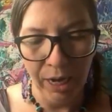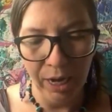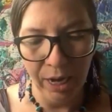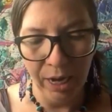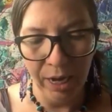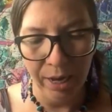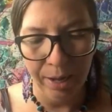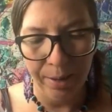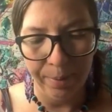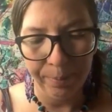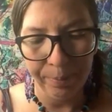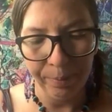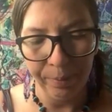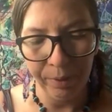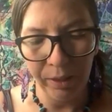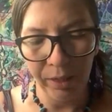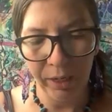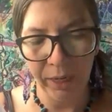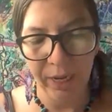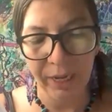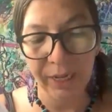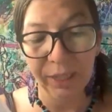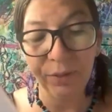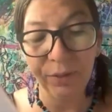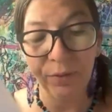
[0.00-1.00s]

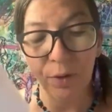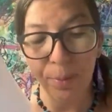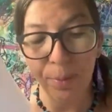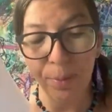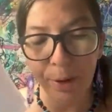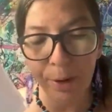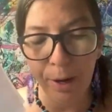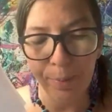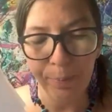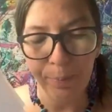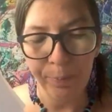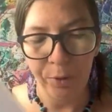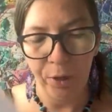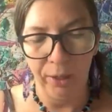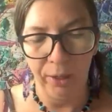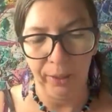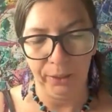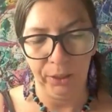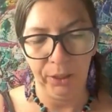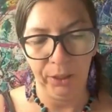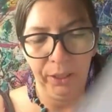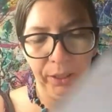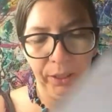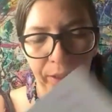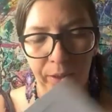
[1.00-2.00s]
It's from Bob
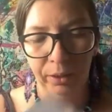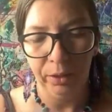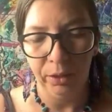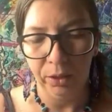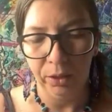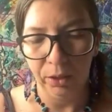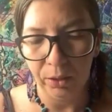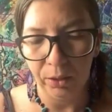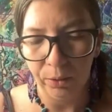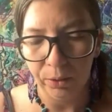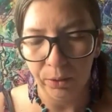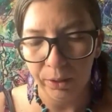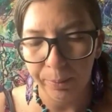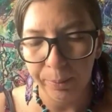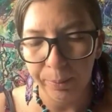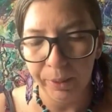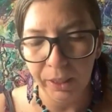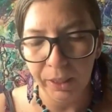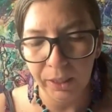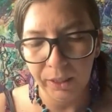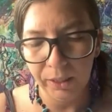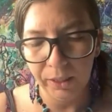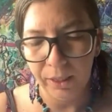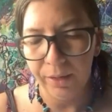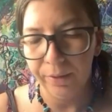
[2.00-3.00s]
Proctor. So some of
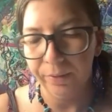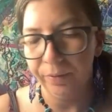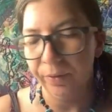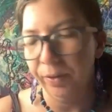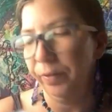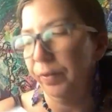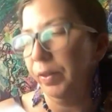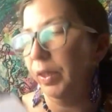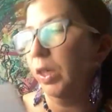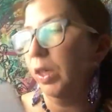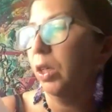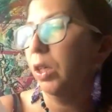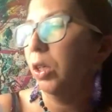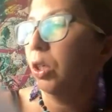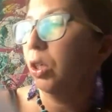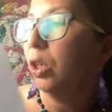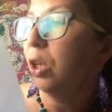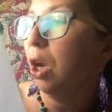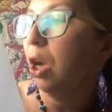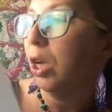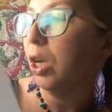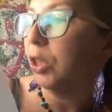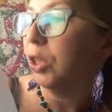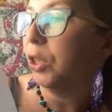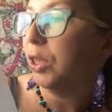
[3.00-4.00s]
the stuff of the
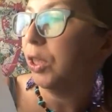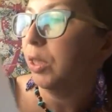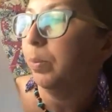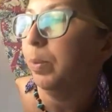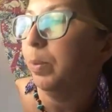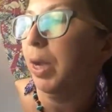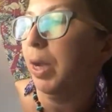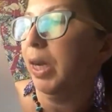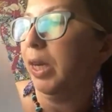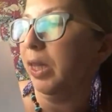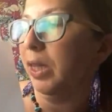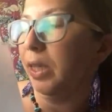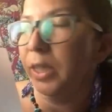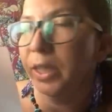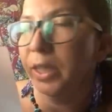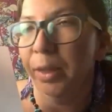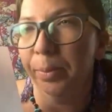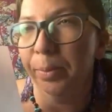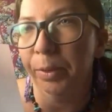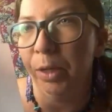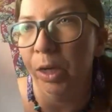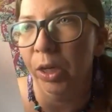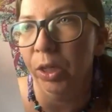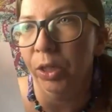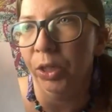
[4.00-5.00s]
conscious mind and the
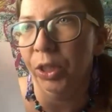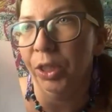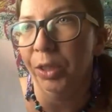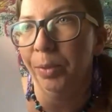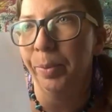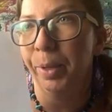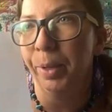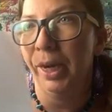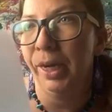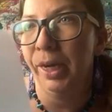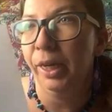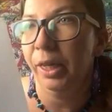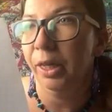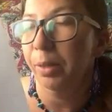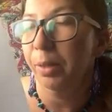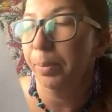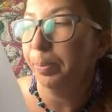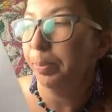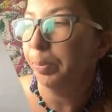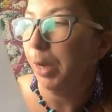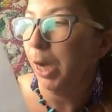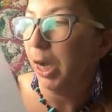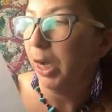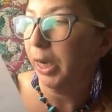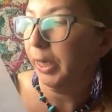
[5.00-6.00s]
subconscious mind and the
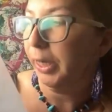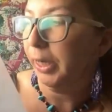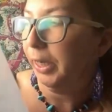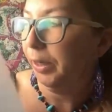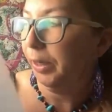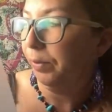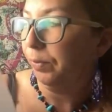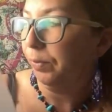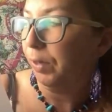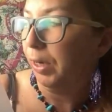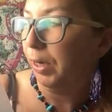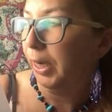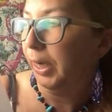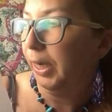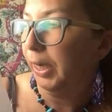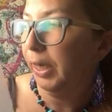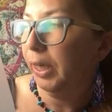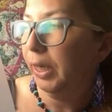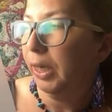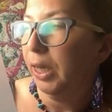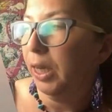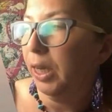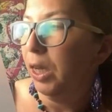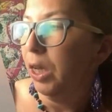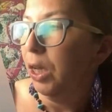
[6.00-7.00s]
body, right?
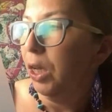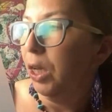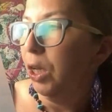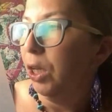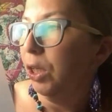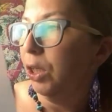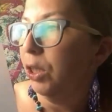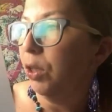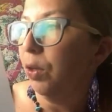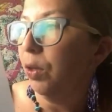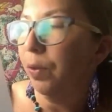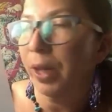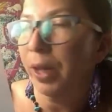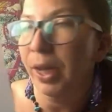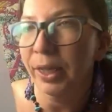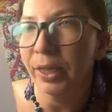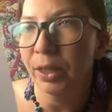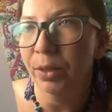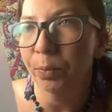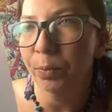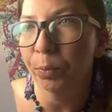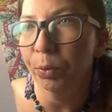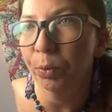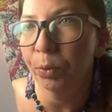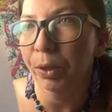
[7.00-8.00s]
So
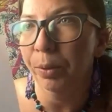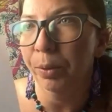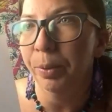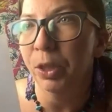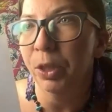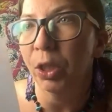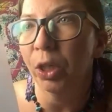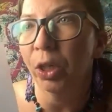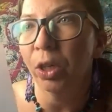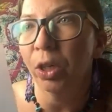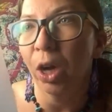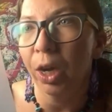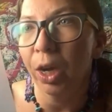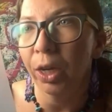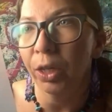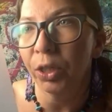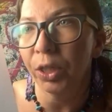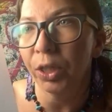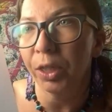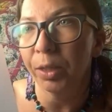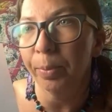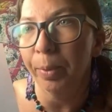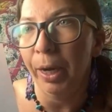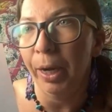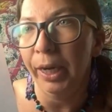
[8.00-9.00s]
that's pretty much our
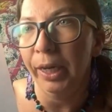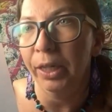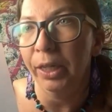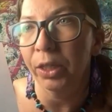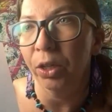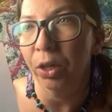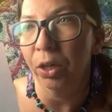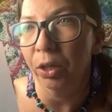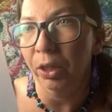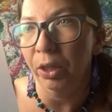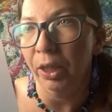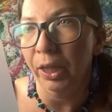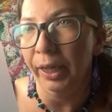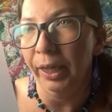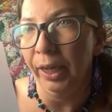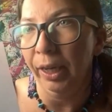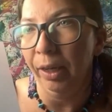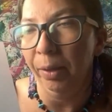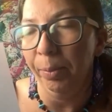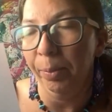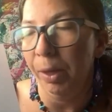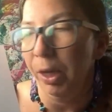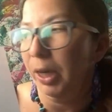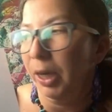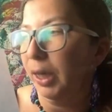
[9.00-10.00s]
conscious mind is our
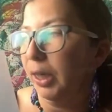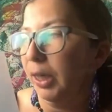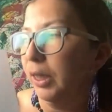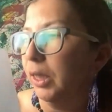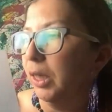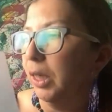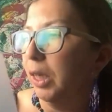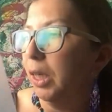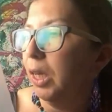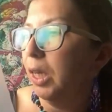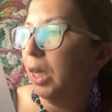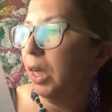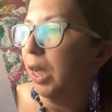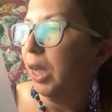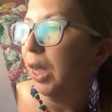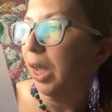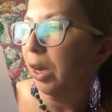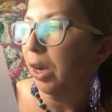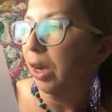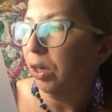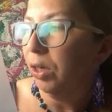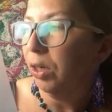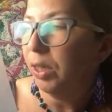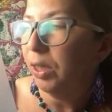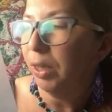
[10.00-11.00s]
thinking mind,
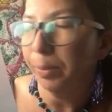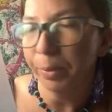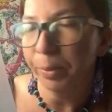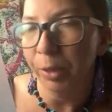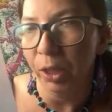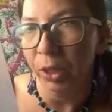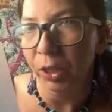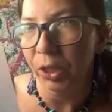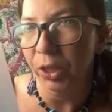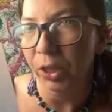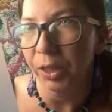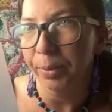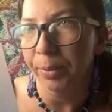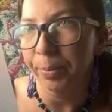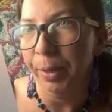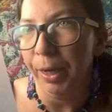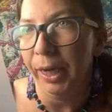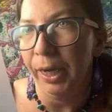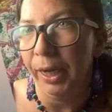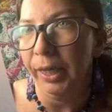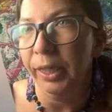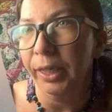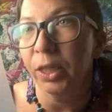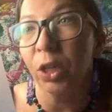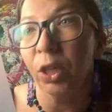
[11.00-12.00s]
and our subconscious
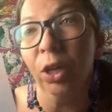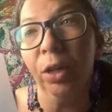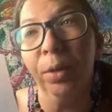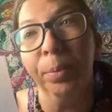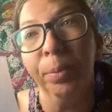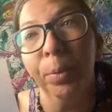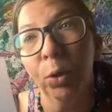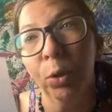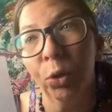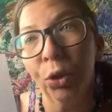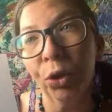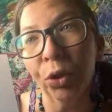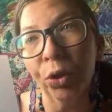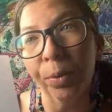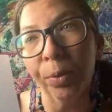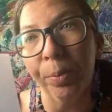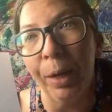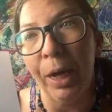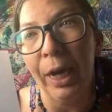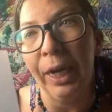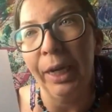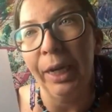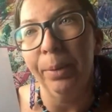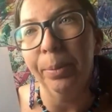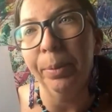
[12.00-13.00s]
mind is our emotional
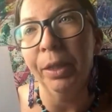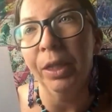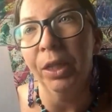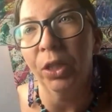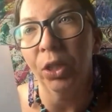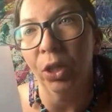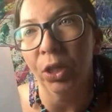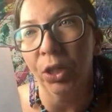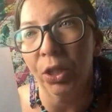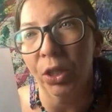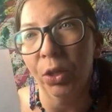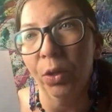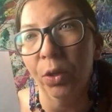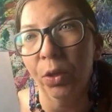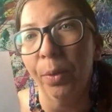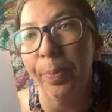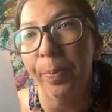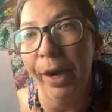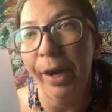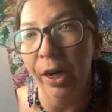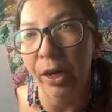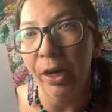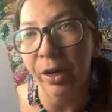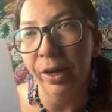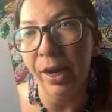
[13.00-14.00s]
mind, but it's also the
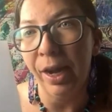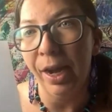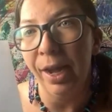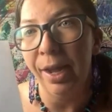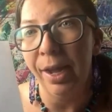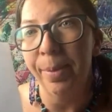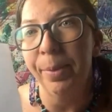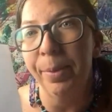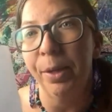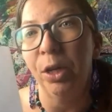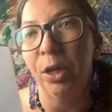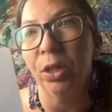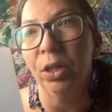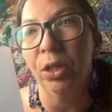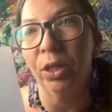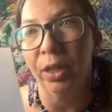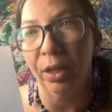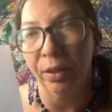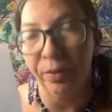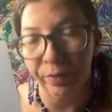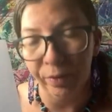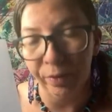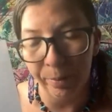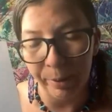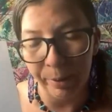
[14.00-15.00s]
paradigm and our
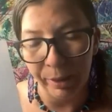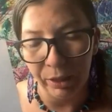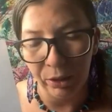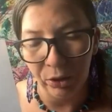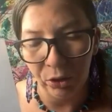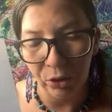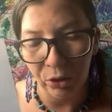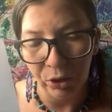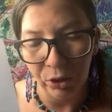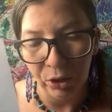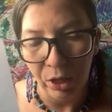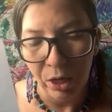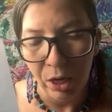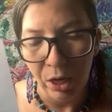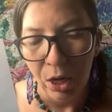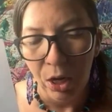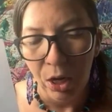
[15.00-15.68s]
self-image.